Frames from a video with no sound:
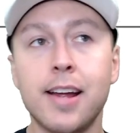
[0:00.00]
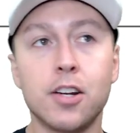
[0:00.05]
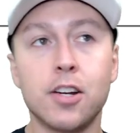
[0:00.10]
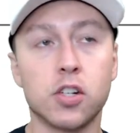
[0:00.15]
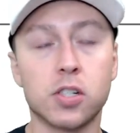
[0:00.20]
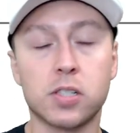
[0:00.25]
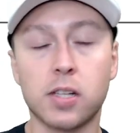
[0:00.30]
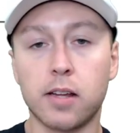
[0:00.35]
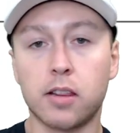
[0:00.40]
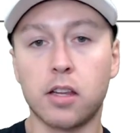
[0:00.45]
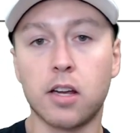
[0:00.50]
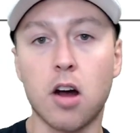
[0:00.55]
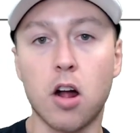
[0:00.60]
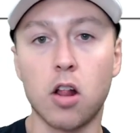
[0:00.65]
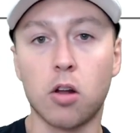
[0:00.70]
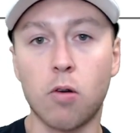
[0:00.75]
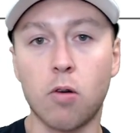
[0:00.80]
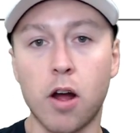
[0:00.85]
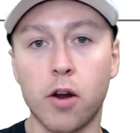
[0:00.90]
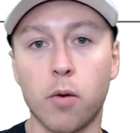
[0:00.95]
just like the
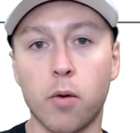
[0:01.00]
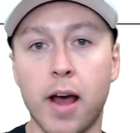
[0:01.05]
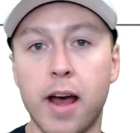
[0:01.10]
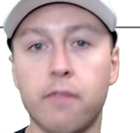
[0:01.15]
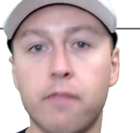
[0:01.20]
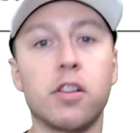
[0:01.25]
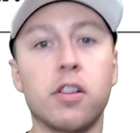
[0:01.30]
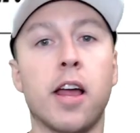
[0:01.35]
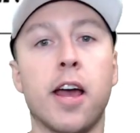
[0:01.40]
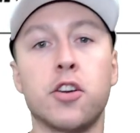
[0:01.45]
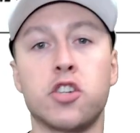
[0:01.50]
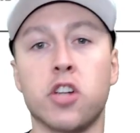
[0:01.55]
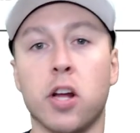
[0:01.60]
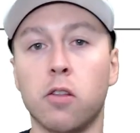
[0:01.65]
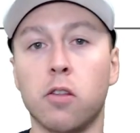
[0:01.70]
Colorado Avalanche,